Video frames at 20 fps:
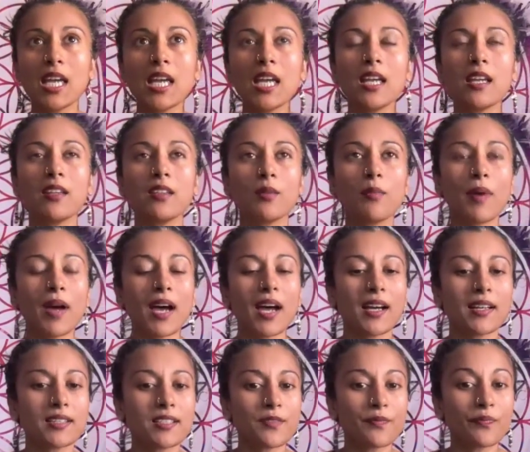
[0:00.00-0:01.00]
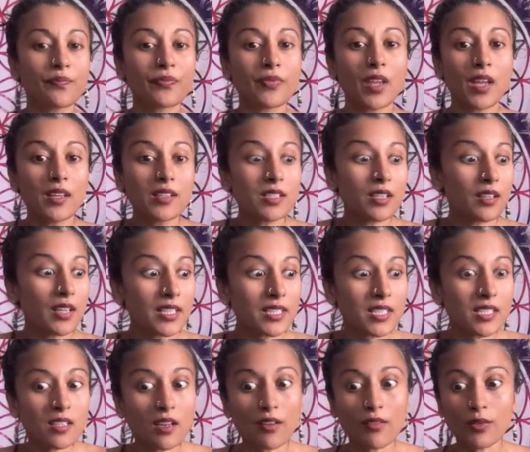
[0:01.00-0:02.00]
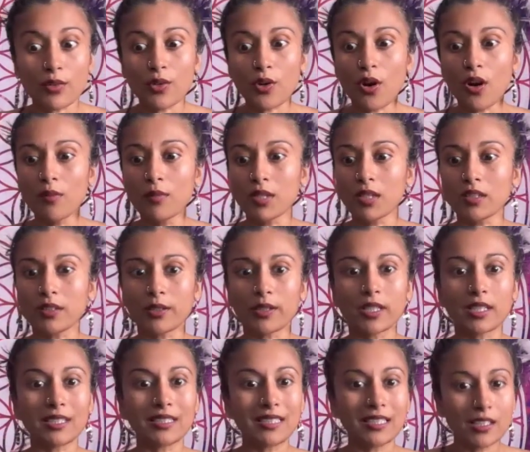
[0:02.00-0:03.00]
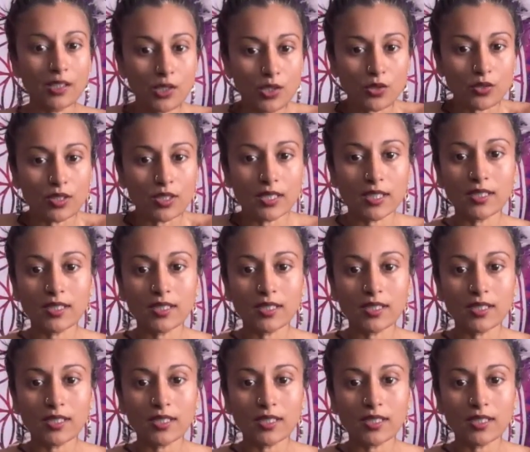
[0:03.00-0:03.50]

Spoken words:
in the past. Until I discovered karma clearing, literally,